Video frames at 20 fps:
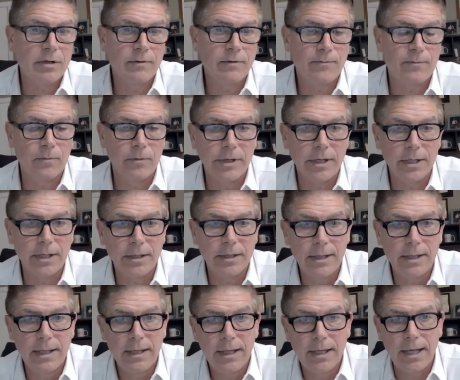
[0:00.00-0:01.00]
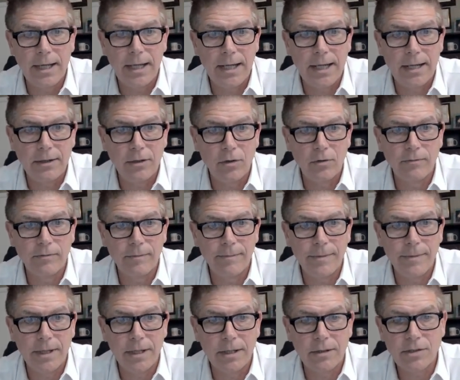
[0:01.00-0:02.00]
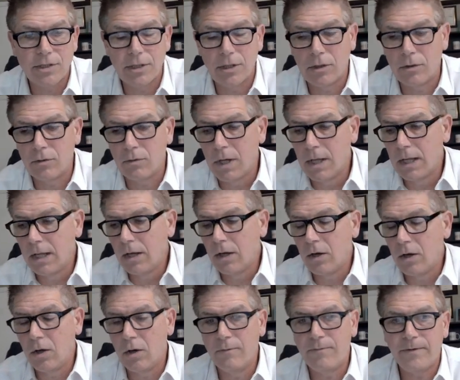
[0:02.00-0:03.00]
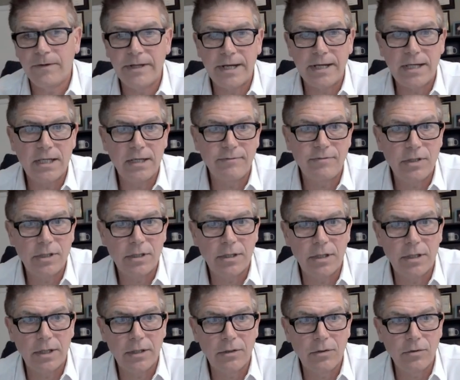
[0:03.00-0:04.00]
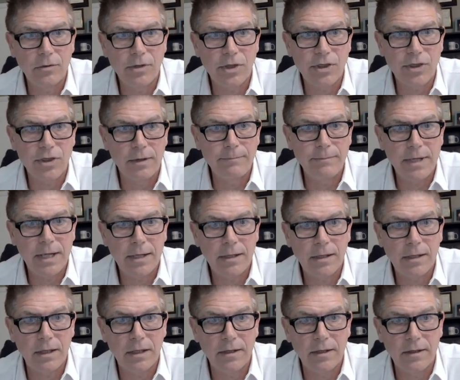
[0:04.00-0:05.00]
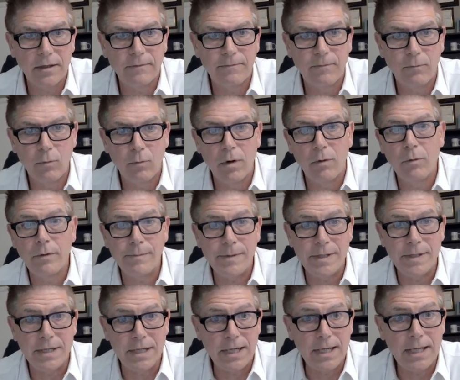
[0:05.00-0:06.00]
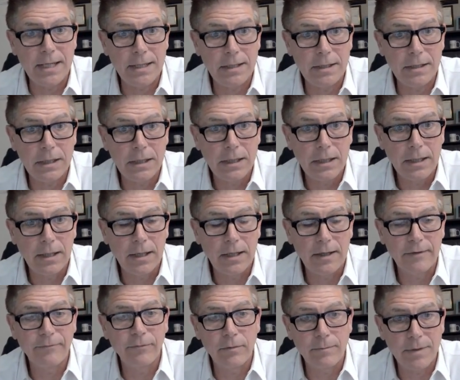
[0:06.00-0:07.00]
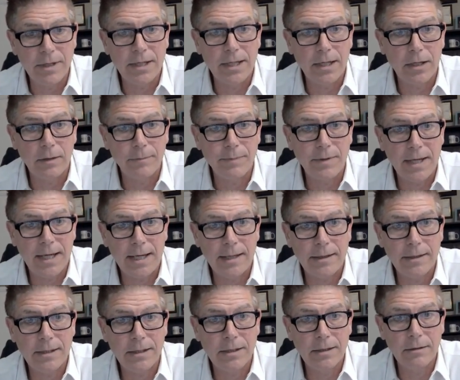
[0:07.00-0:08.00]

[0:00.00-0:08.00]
then I could do it every year for you and go from there. So hopefully that gives you a good thumbnail of what would be needed for me to help you